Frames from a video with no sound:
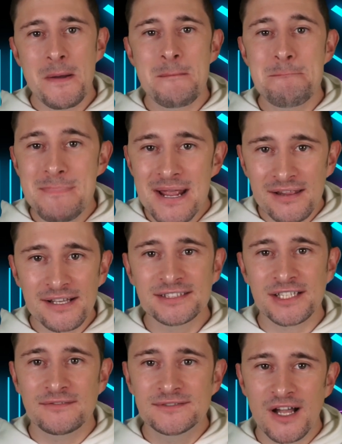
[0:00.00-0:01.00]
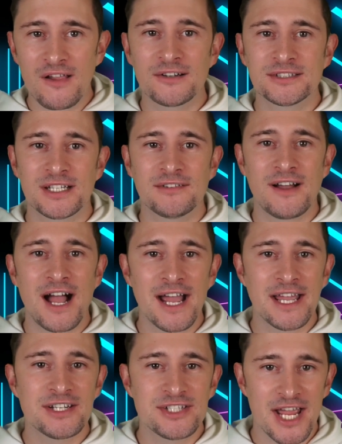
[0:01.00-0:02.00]
Millions of dollars of
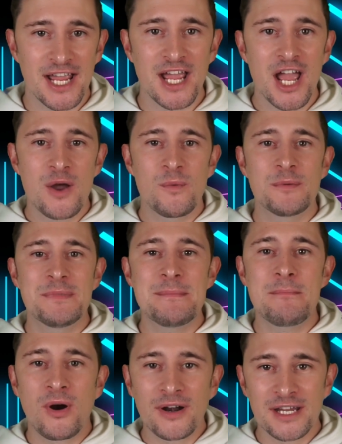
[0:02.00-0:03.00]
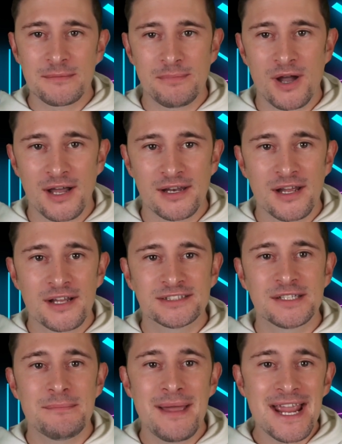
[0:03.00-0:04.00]
INJ would be market bought
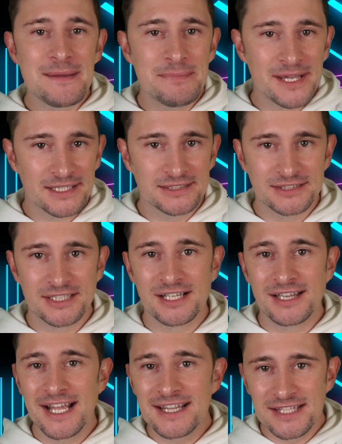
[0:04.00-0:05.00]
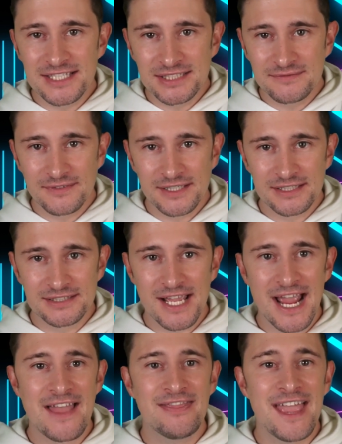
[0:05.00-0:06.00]
to make bids to collect these fees,
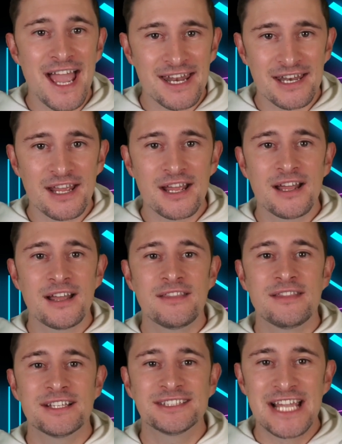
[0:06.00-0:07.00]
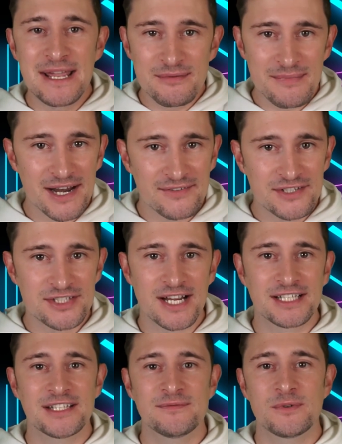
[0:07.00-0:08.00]
and then the same amount of
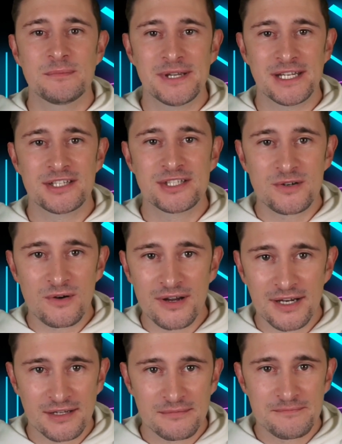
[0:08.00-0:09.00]
Injective would be destroyed.